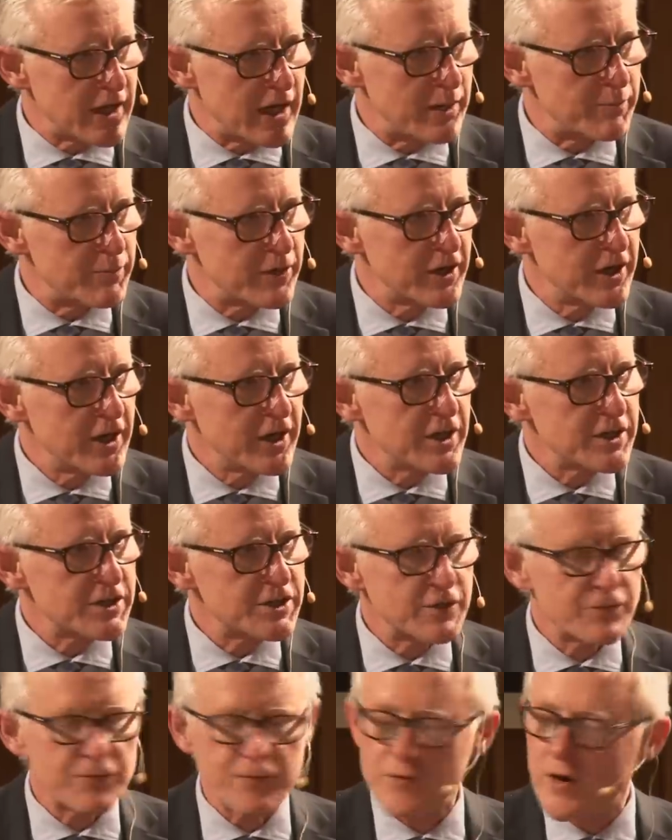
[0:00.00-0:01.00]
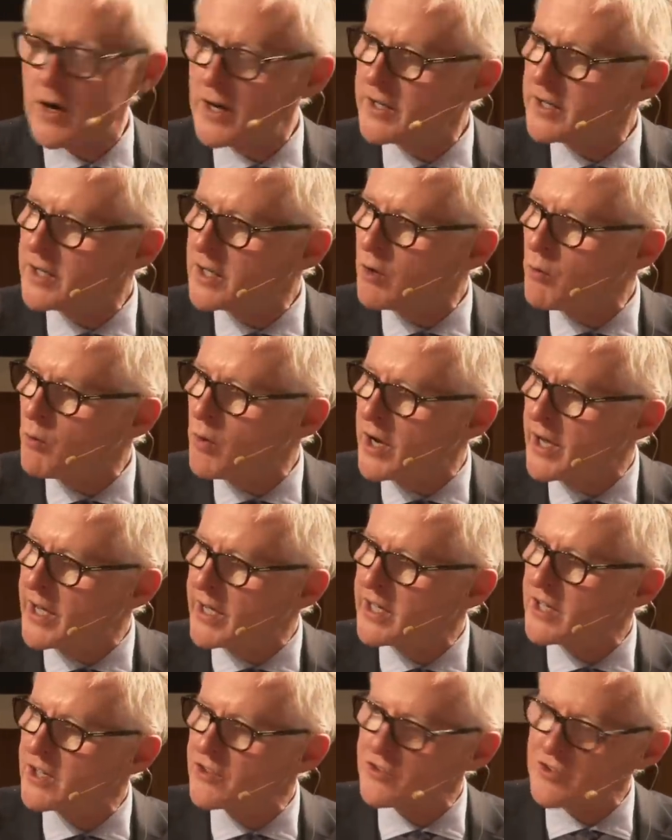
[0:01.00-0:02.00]
up to finding a
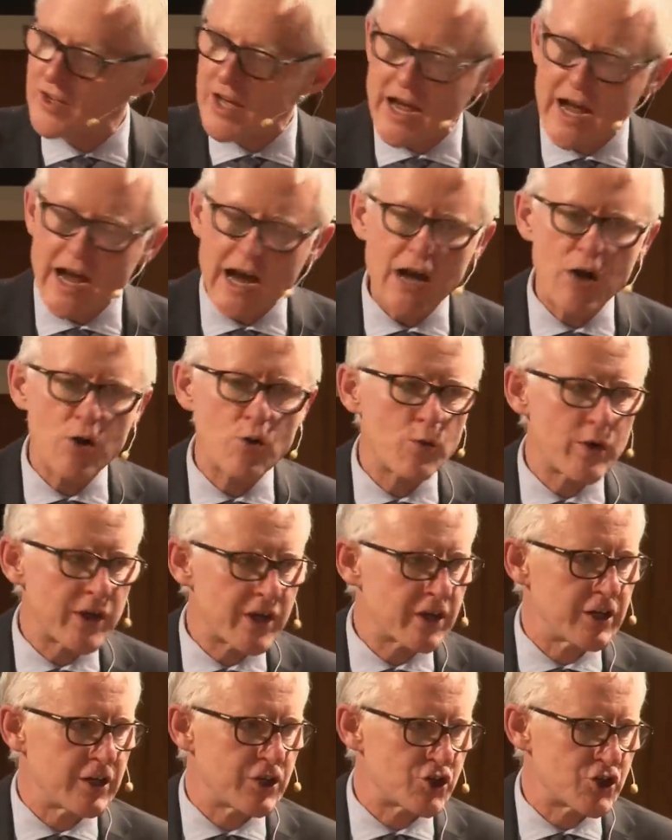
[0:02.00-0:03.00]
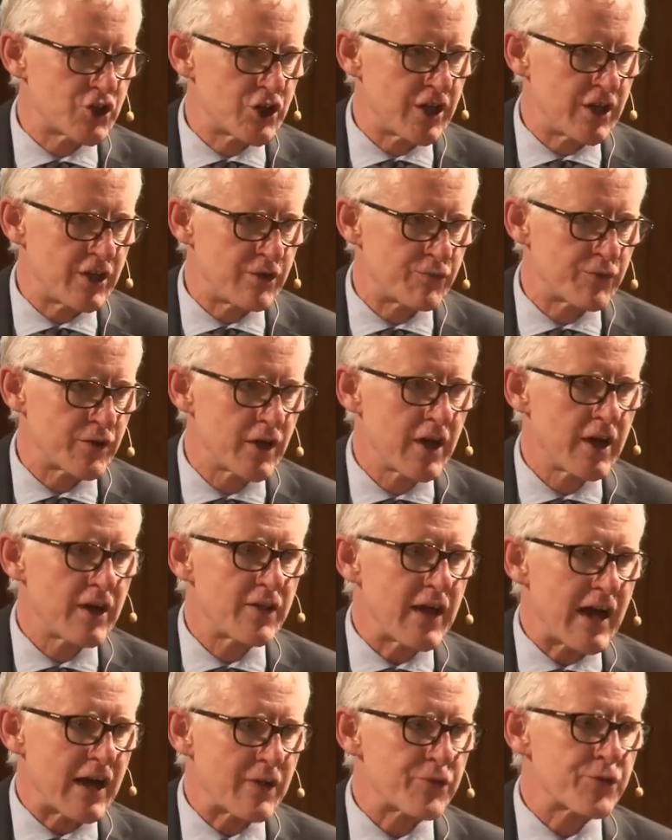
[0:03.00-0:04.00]
way as to how we can achieve
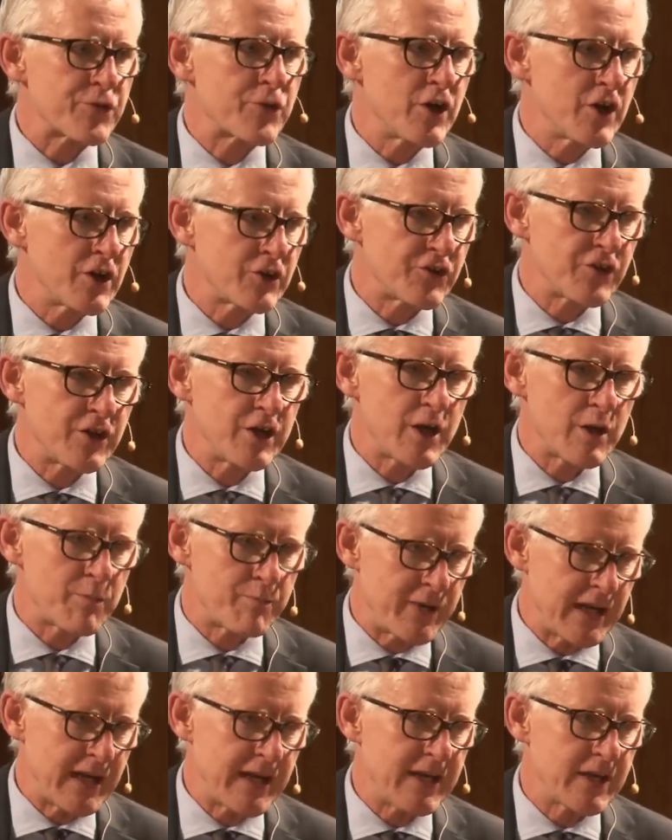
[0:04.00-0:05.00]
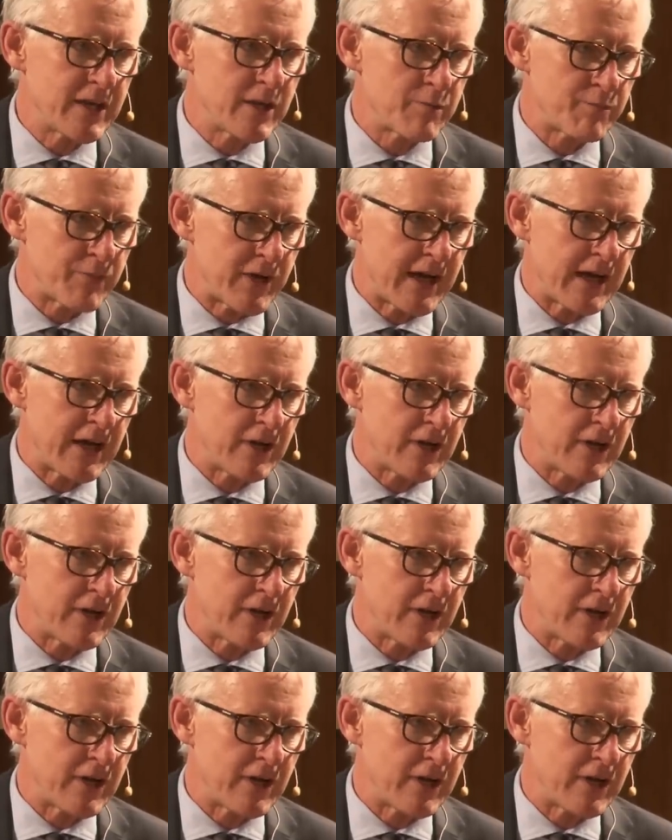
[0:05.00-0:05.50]
that £30 billion